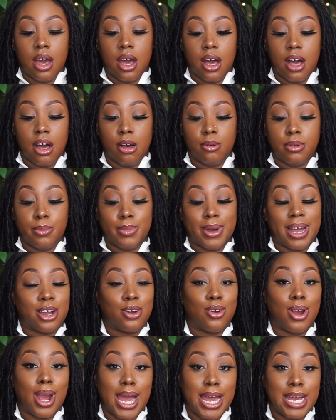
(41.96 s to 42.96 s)
And by
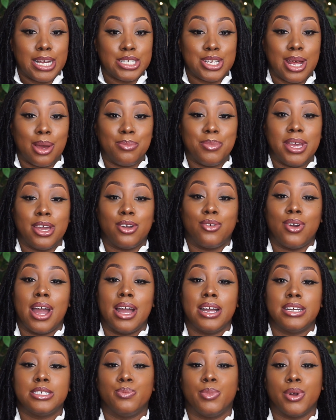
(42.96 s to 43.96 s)
crash, I mean
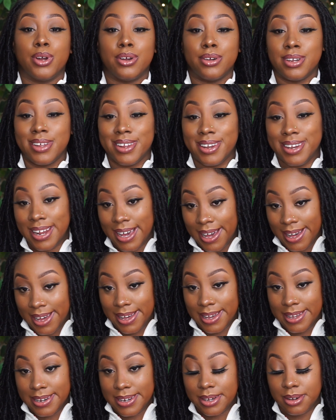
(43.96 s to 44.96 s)
crash, burned, and
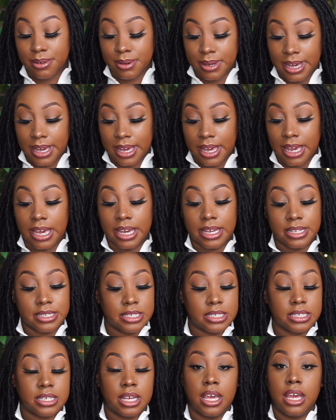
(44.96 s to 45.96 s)
died. Okay,
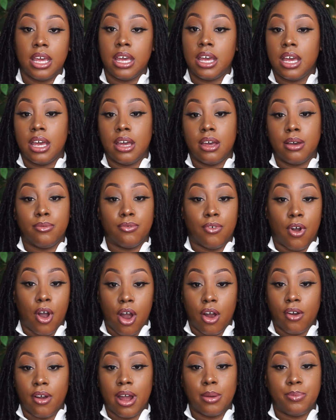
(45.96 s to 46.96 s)
it's
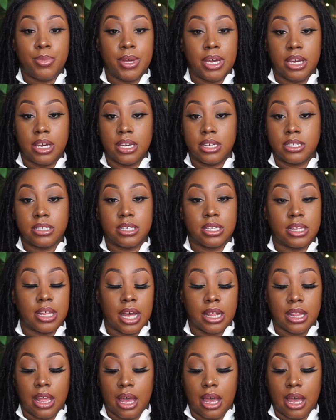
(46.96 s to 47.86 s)
RIP to that